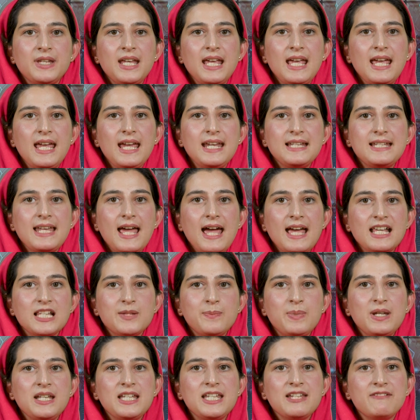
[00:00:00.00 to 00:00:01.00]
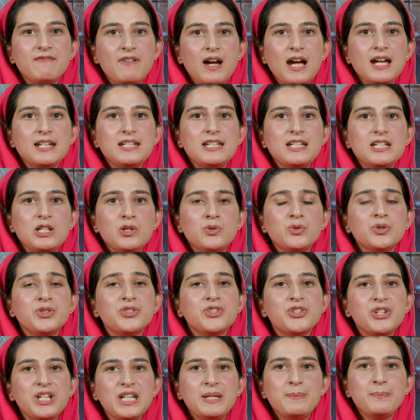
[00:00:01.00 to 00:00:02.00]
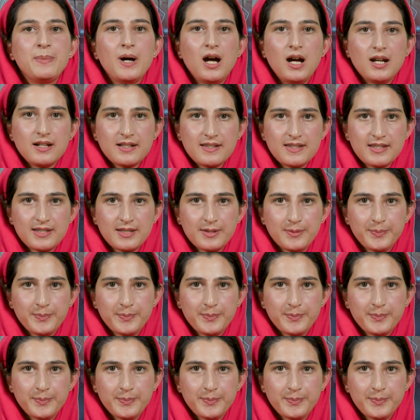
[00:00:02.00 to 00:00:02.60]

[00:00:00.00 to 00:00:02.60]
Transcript: it has been divided into 3 parts.